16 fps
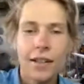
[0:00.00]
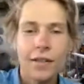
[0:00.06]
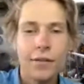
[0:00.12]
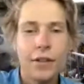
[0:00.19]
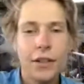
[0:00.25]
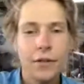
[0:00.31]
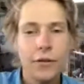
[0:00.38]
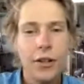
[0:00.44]

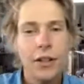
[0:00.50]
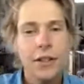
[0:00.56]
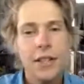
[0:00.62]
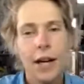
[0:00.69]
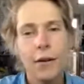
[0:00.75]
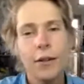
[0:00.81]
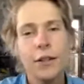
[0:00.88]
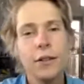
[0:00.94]
Vegan vlogs, how
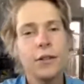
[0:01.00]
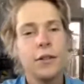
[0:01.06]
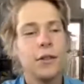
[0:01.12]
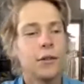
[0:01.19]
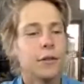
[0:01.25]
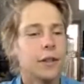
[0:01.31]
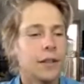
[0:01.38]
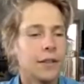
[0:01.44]
are you
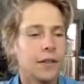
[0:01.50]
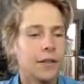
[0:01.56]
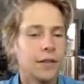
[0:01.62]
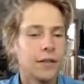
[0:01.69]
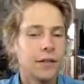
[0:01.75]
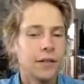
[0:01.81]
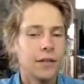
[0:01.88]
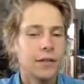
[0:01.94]
doing?
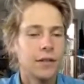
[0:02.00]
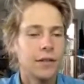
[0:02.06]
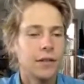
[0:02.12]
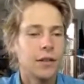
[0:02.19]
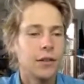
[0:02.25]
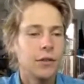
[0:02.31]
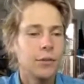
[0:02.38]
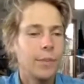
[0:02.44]

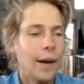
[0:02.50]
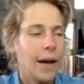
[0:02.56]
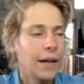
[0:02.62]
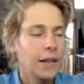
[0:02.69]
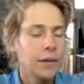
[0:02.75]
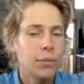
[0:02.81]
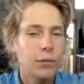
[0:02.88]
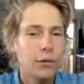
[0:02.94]
You're
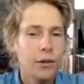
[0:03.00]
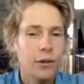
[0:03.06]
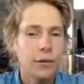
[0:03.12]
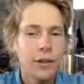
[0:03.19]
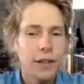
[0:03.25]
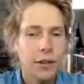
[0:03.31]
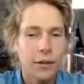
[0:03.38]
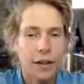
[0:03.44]
back in Puerto
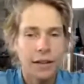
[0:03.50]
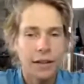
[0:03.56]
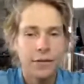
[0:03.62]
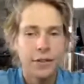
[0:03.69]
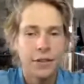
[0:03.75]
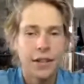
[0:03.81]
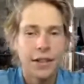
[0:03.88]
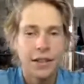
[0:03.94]
Rico, I
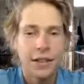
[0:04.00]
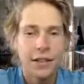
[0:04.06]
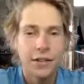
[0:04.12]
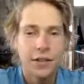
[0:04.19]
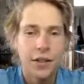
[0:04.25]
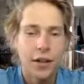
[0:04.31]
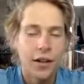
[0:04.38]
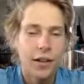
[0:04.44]
feel like I
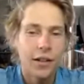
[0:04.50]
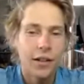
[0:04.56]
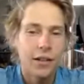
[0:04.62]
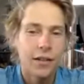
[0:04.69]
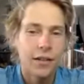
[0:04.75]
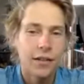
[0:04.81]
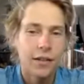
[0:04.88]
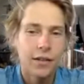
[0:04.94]
saw,
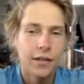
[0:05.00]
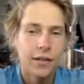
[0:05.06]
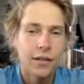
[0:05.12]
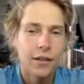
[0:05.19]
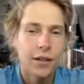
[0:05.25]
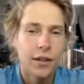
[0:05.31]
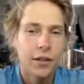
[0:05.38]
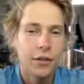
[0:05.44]
and
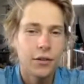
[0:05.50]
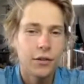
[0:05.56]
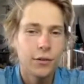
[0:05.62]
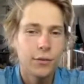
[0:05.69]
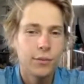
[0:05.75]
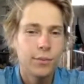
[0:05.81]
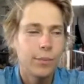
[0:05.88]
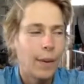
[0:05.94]
are
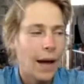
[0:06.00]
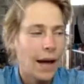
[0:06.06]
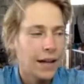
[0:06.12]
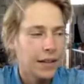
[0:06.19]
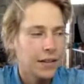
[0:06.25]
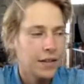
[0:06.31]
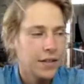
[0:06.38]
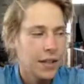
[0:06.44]
you back
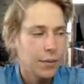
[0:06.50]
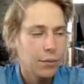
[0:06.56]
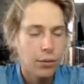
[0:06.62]
at the same